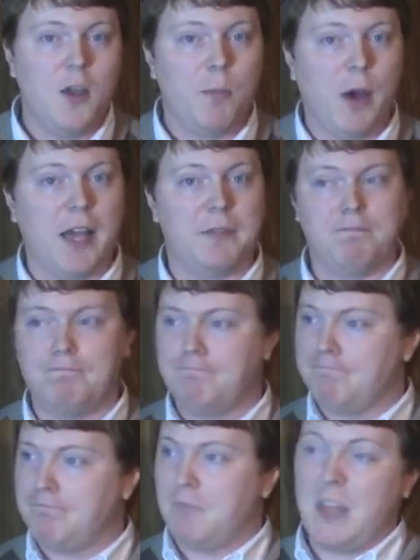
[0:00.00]
But
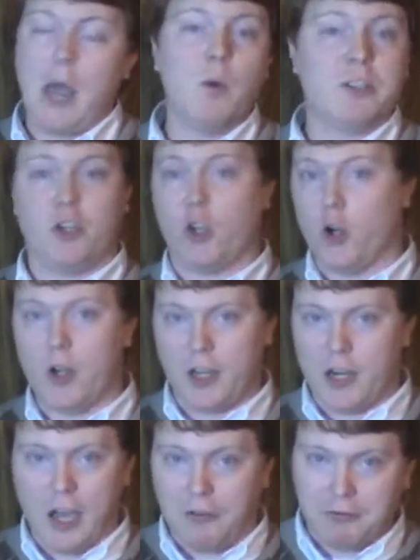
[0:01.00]
that wasn't good
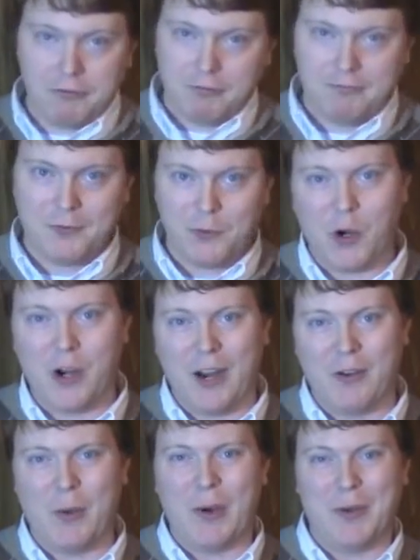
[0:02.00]
enough for
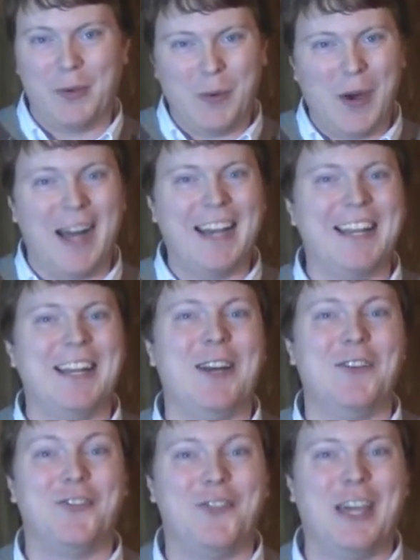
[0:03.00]
everyone. We wanted an
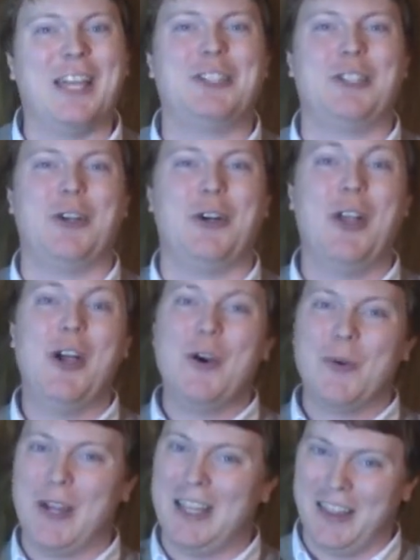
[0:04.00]
official
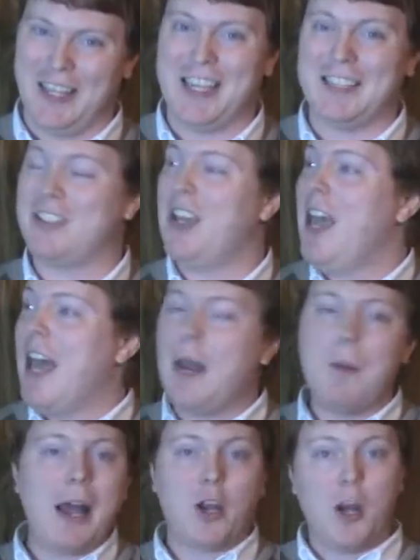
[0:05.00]
release. And I'm
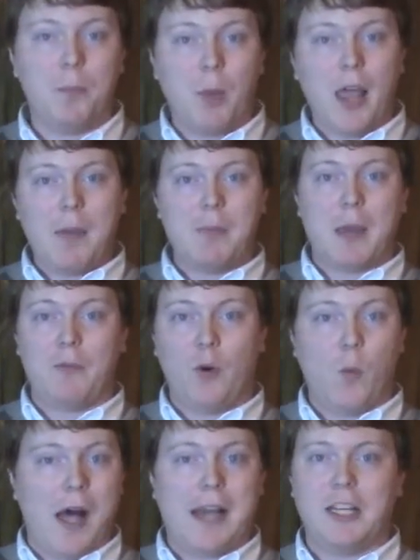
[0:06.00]
not going to blame them for
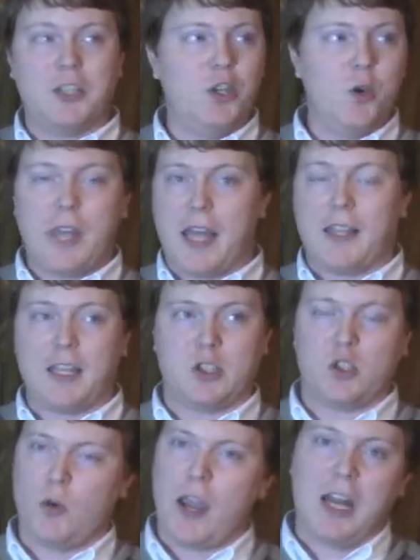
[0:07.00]
wanting to do that. That's
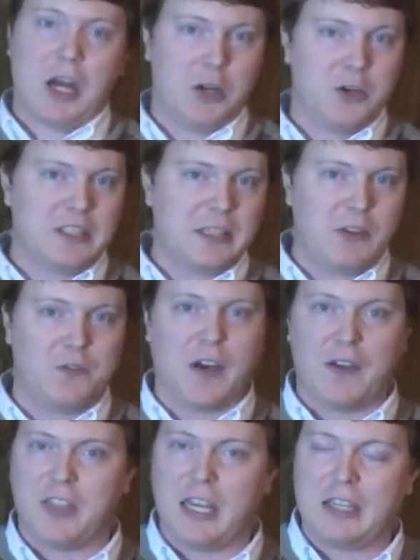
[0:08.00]
great.
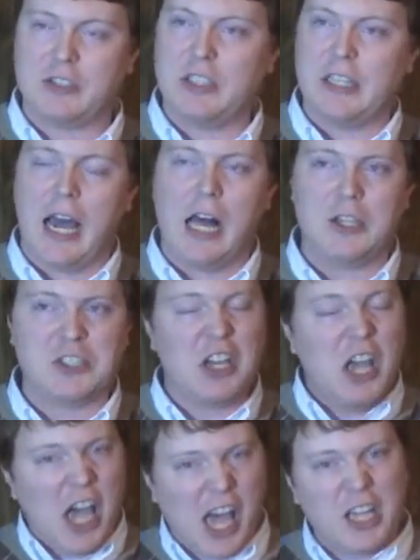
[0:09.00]
$175,000.
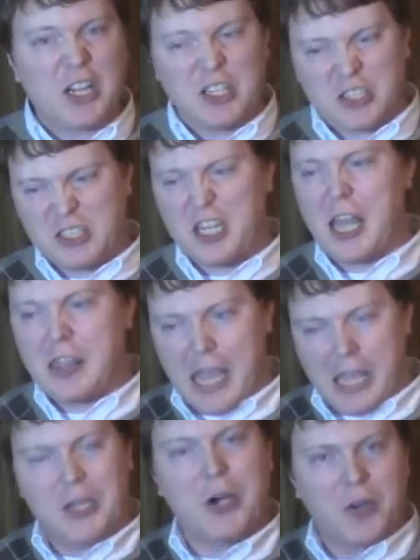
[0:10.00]
I can understand
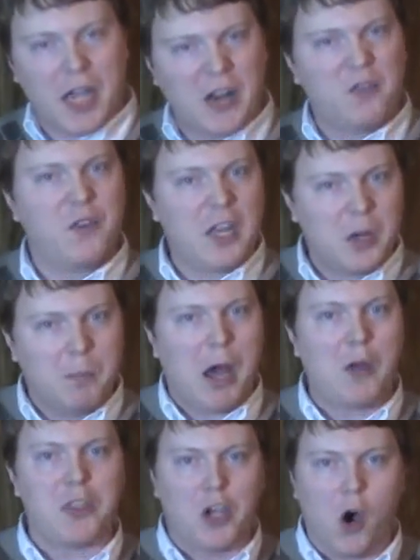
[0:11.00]
that. You know, kind of fitting
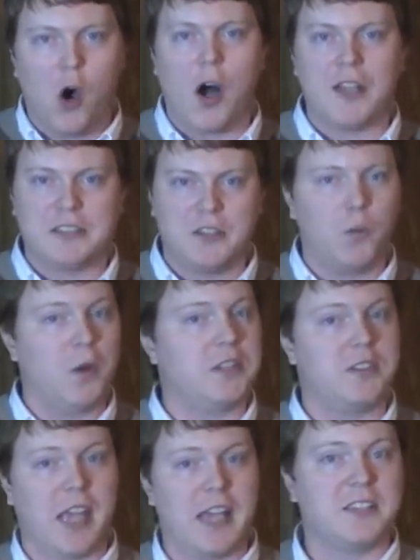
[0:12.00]
about the costs of what it
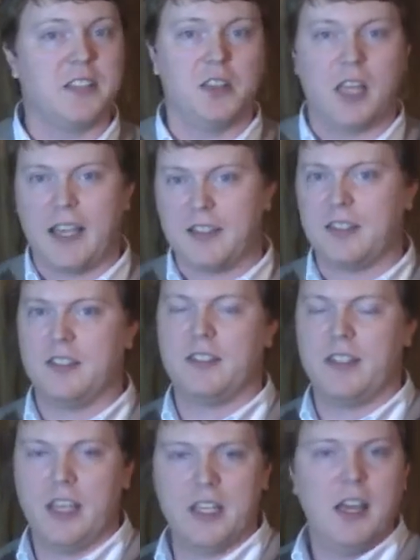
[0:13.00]
takes to license
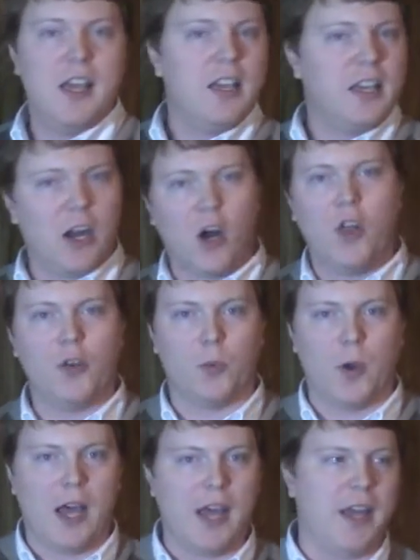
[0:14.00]
it, get all the
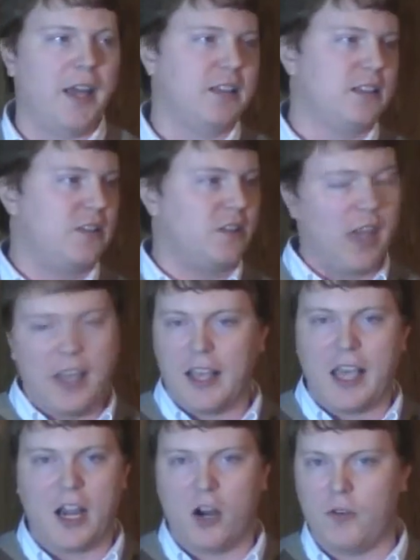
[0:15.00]
rights, take
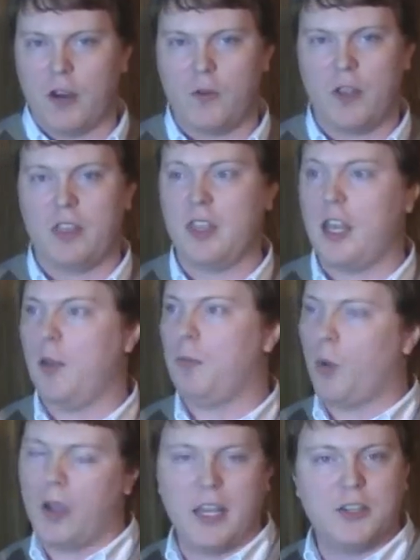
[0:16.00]
care of everything,
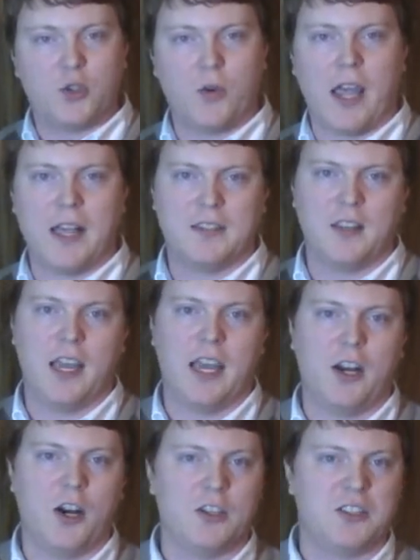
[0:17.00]
bring in
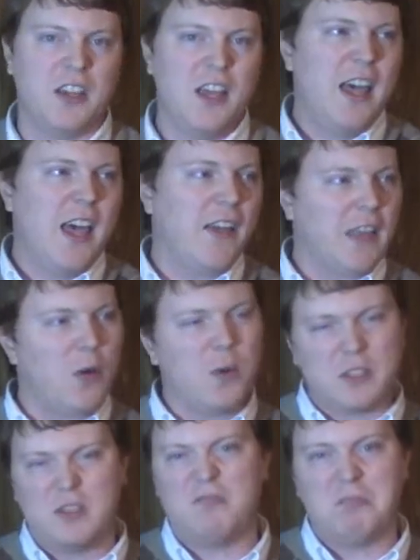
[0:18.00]
translators. And that
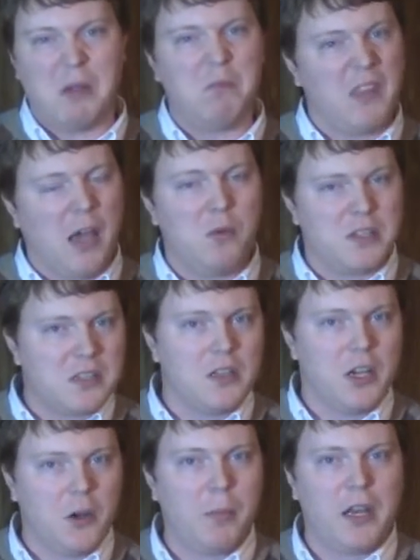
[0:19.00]
was something that was a
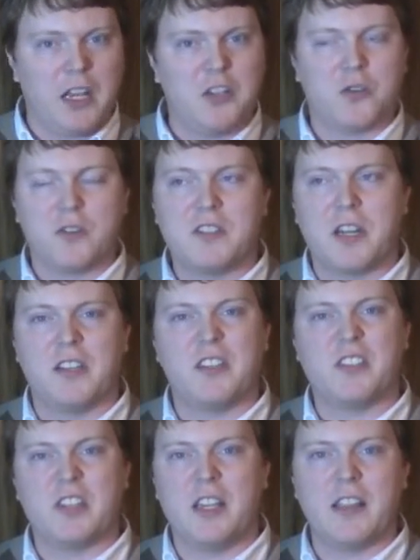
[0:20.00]
little bit interesting to
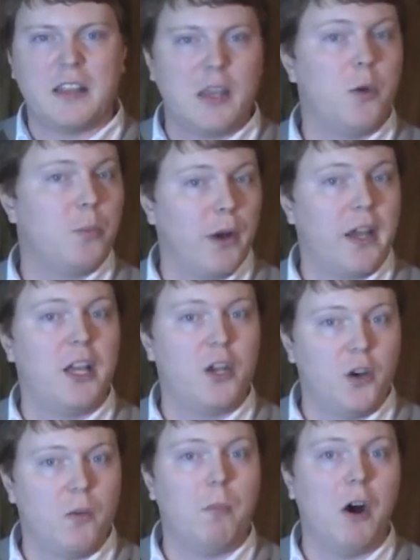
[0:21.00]
see, that they were bringing
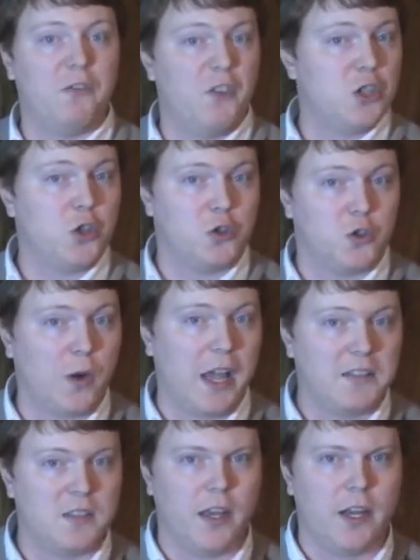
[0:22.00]
in official
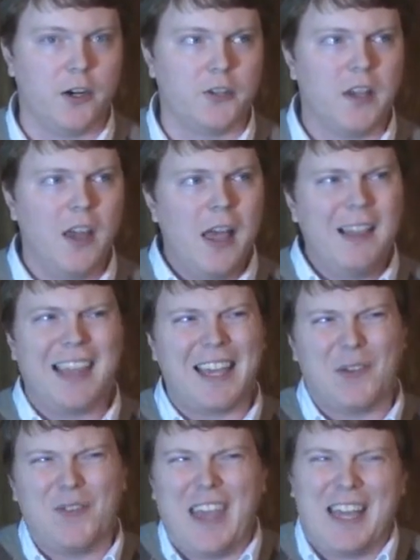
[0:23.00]
translators. Like,
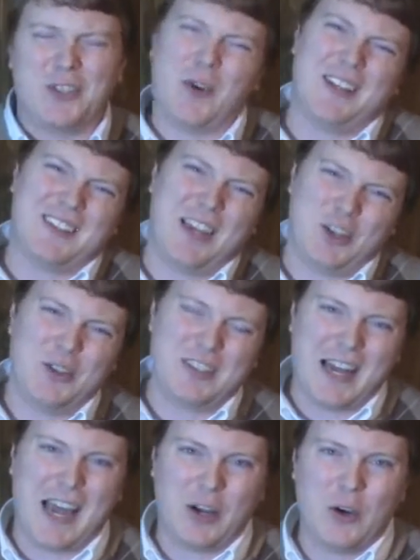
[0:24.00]
a fan translation's
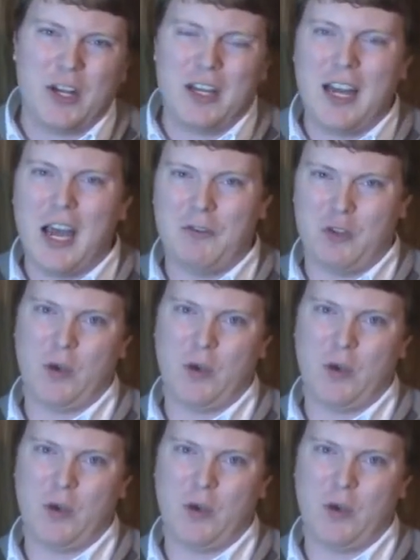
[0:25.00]
not good enough.